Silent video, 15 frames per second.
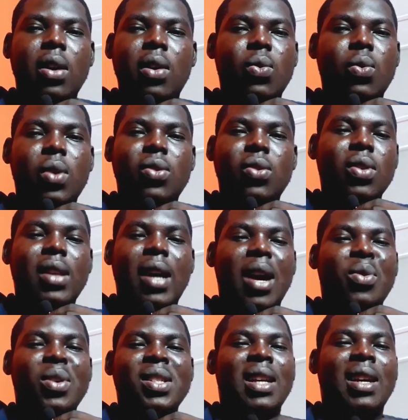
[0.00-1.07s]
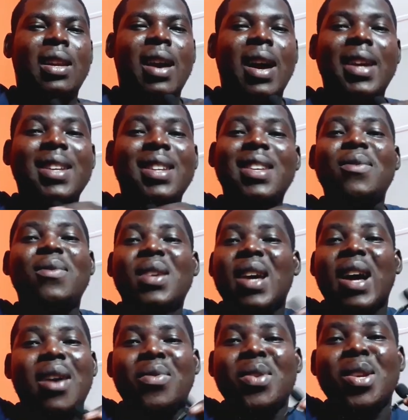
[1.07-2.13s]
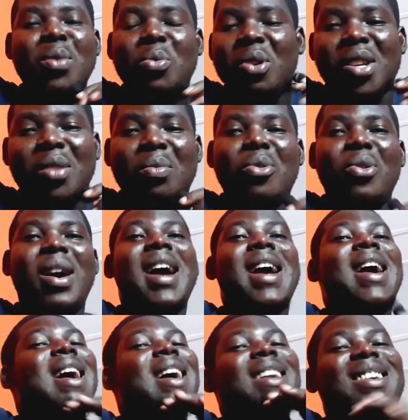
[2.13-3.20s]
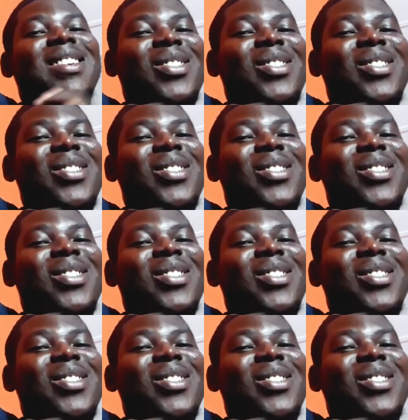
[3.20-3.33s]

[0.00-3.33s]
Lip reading: It's not that I wasn't allowed, I didn't even have any money, bro. I had